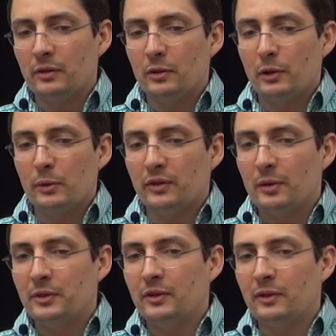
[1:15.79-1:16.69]
and nuclear
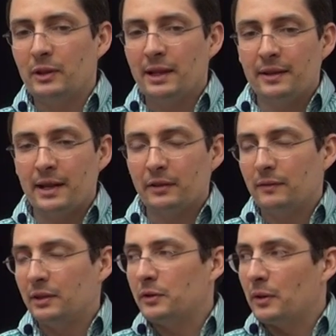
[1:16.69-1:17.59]
receptors are
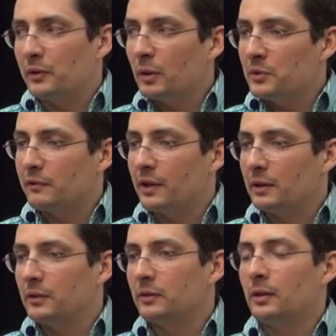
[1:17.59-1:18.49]
ligand-activated transcription
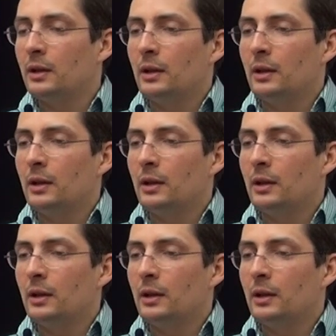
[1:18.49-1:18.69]
factors.